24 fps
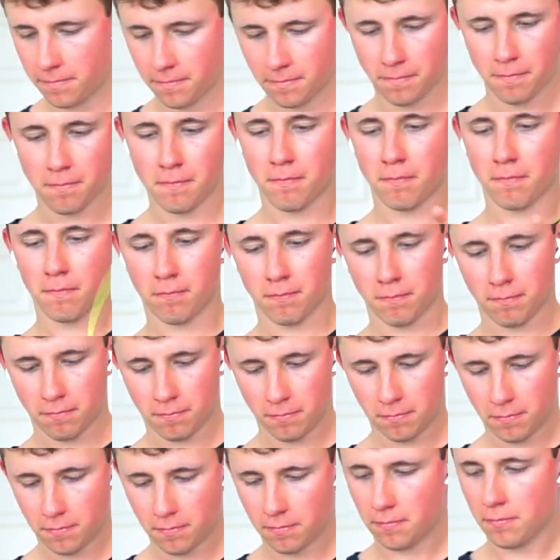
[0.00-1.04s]
this yo-yo
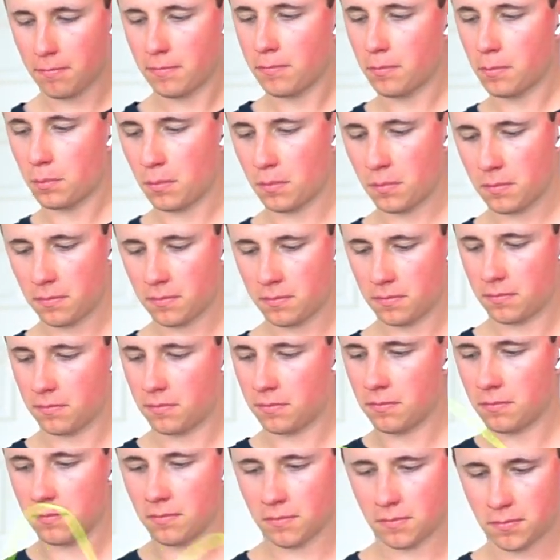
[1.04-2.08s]
was. Since this is an
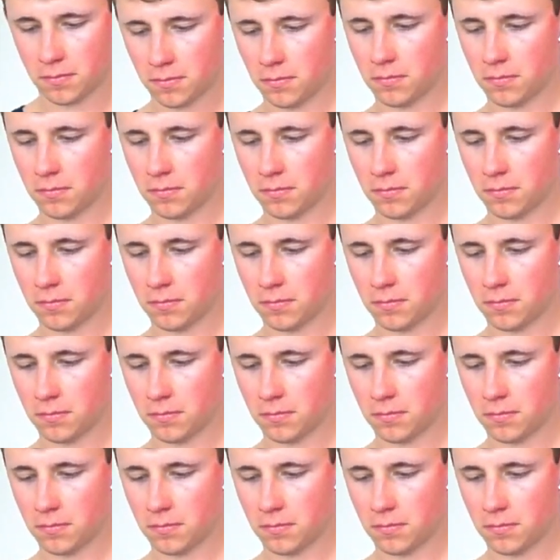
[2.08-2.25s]
organic